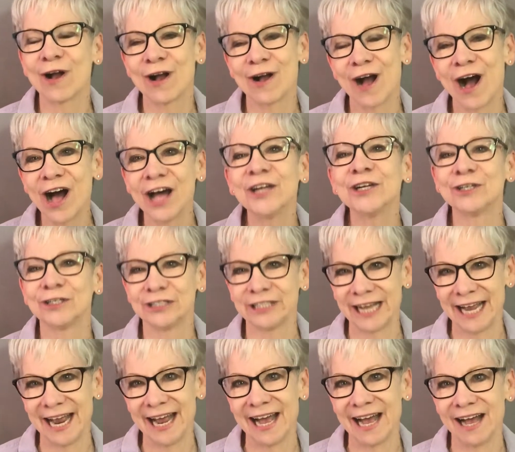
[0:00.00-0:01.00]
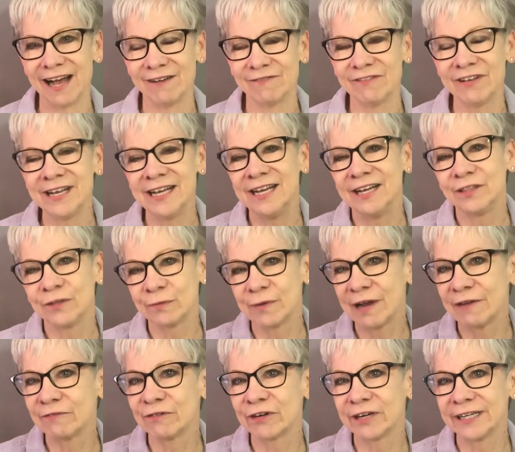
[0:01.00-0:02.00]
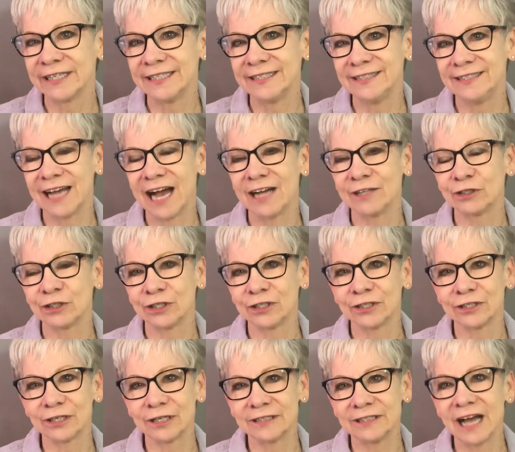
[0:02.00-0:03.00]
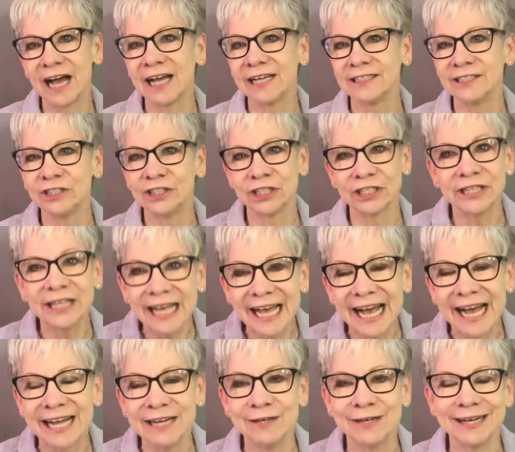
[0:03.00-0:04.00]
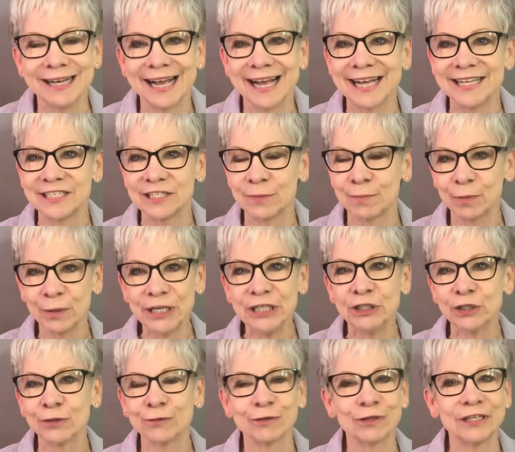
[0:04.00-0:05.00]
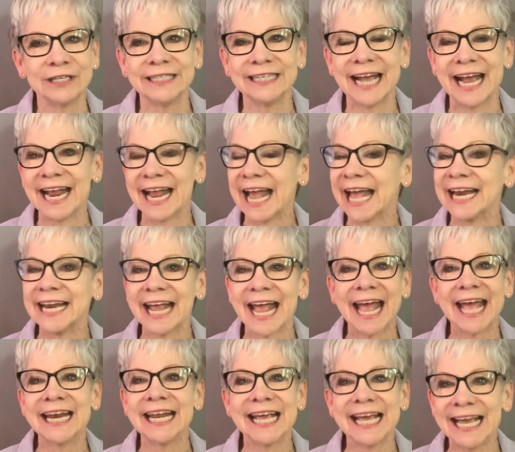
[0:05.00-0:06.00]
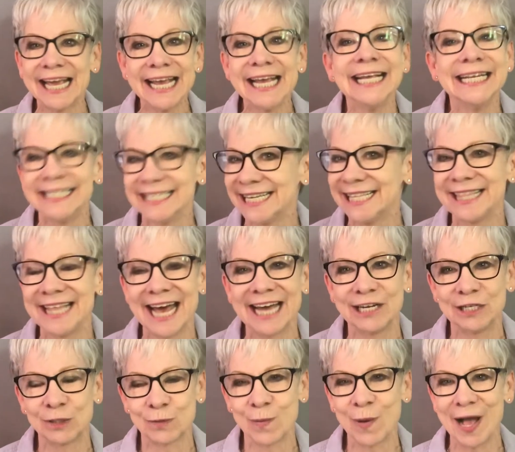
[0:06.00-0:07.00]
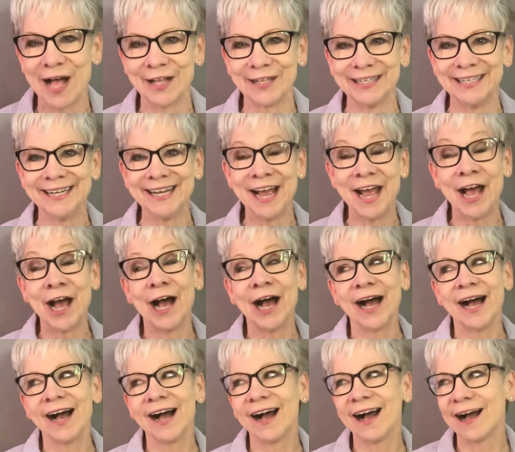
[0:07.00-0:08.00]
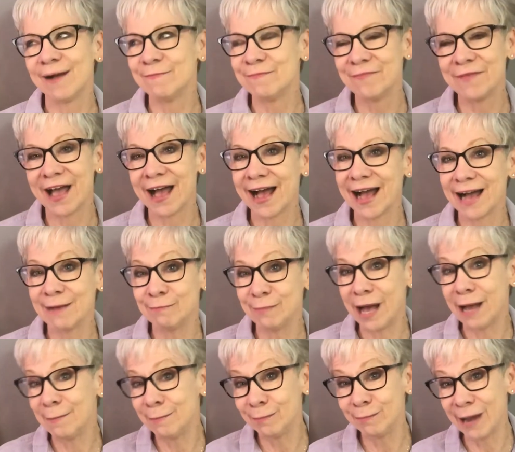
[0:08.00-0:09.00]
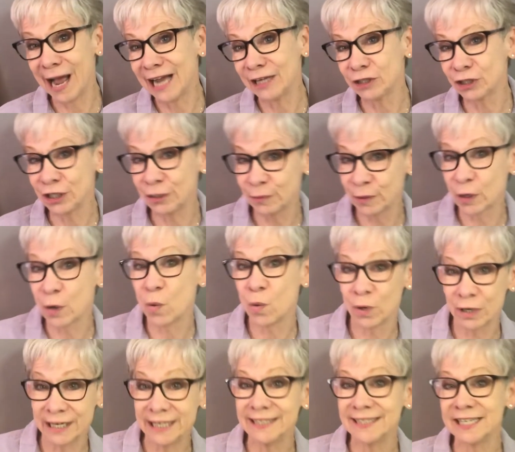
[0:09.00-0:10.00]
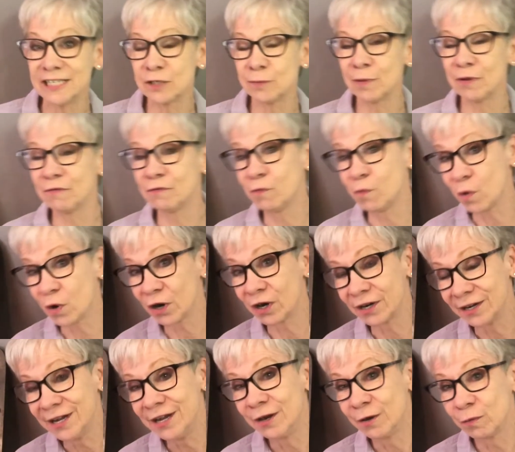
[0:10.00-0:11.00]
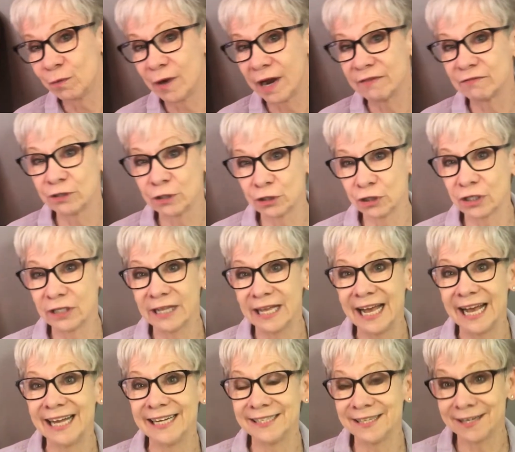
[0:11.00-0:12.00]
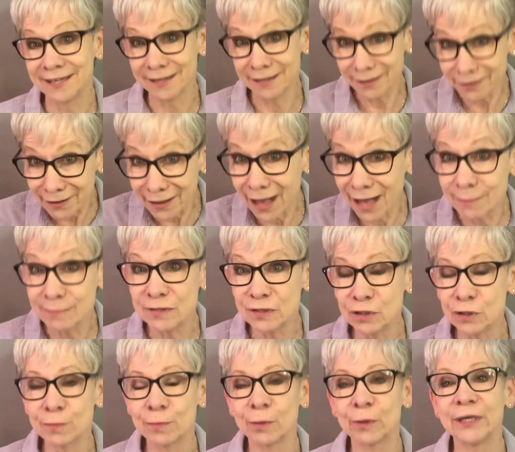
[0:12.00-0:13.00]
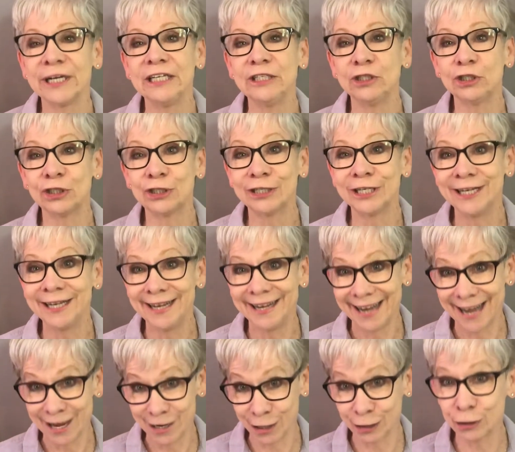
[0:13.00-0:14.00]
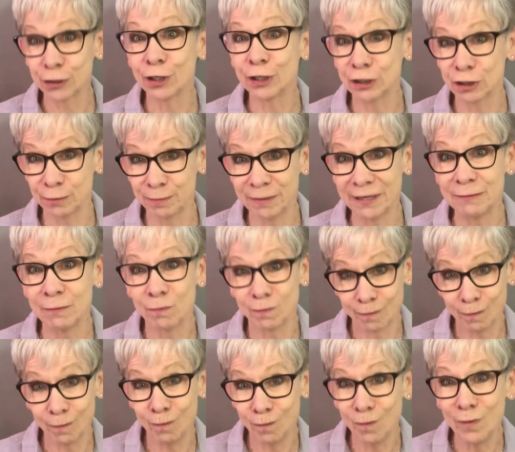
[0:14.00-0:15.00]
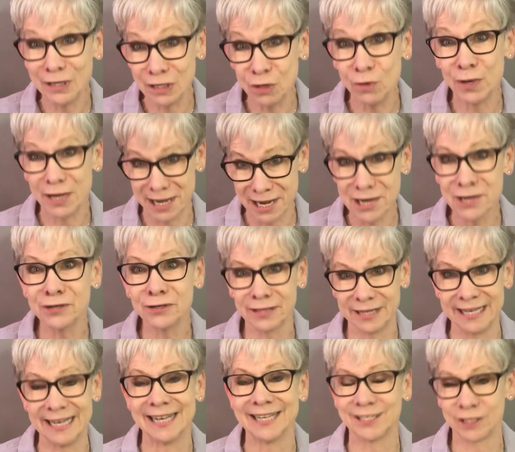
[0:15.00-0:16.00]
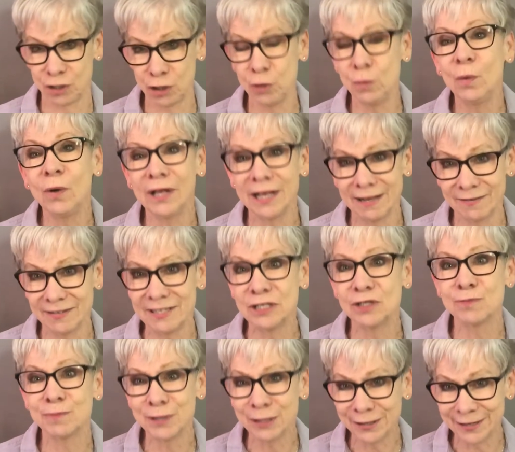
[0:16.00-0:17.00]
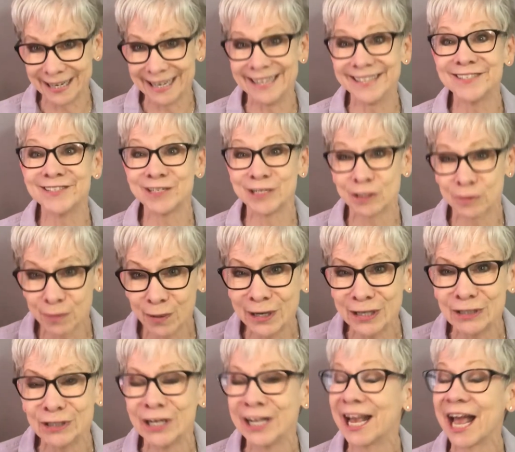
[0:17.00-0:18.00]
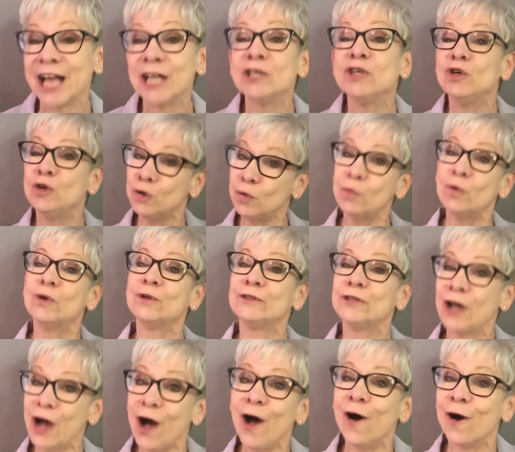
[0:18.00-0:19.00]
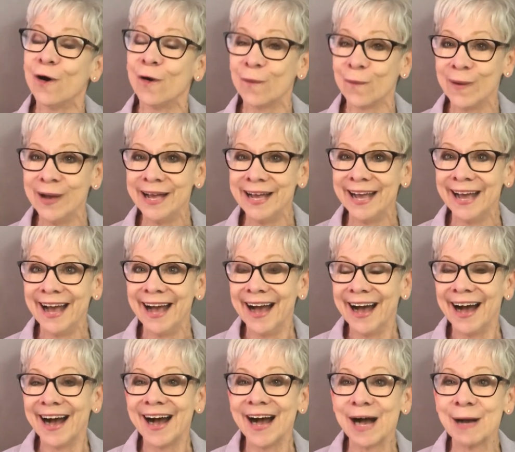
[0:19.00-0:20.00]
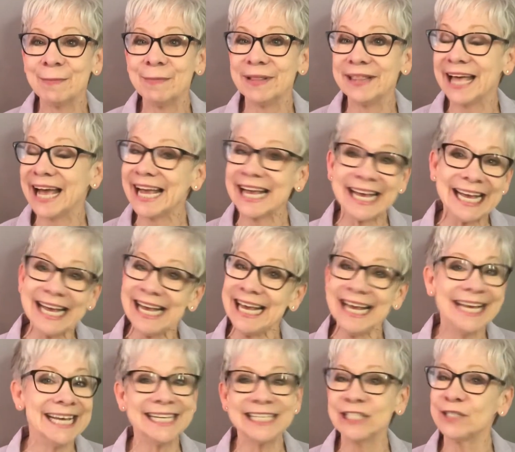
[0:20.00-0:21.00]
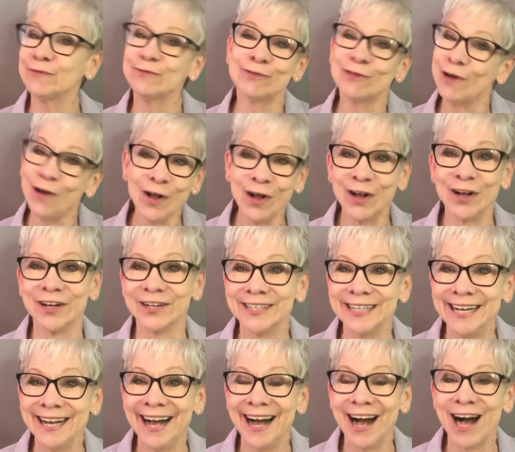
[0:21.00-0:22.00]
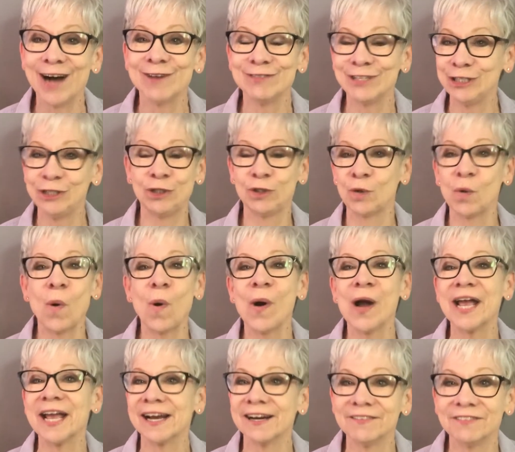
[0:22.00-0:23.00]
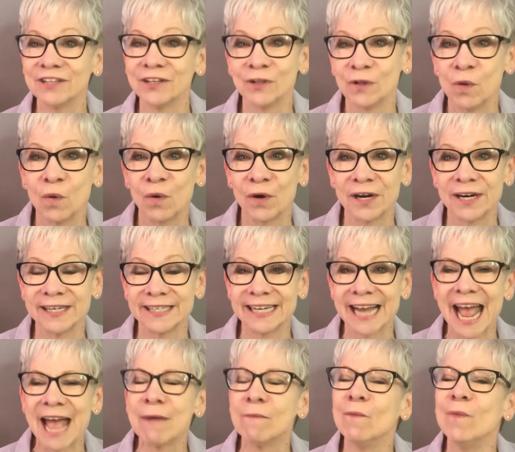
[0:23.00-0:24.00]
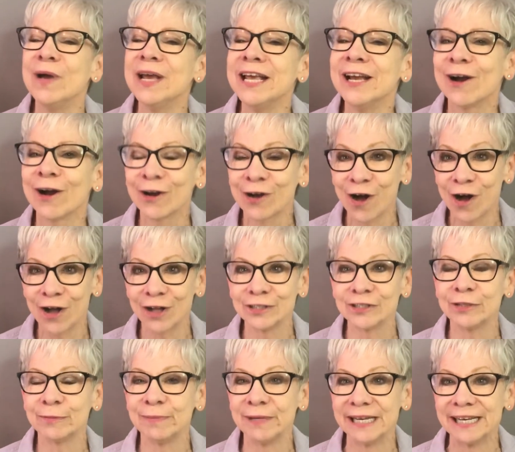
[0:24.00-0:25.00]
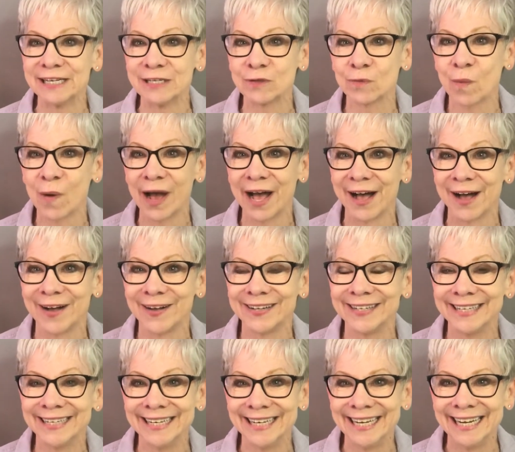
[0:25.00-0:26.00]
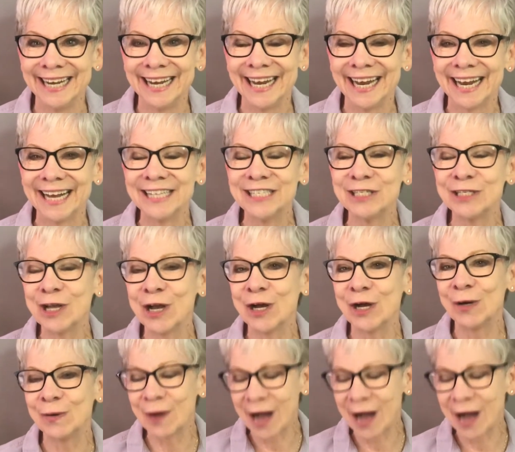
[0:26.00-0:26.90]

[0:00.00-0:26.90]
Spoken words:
honored to have the Reverend Dr. Don Gillette as the preacher for the day, and he did that as well. And I'm actually recording this before Reverend Gillette comes to preach at our church, but when you hear this, you will have experienced his preaching, and you will know that he is full of the joy of the Lord, and we are called to be as well. And so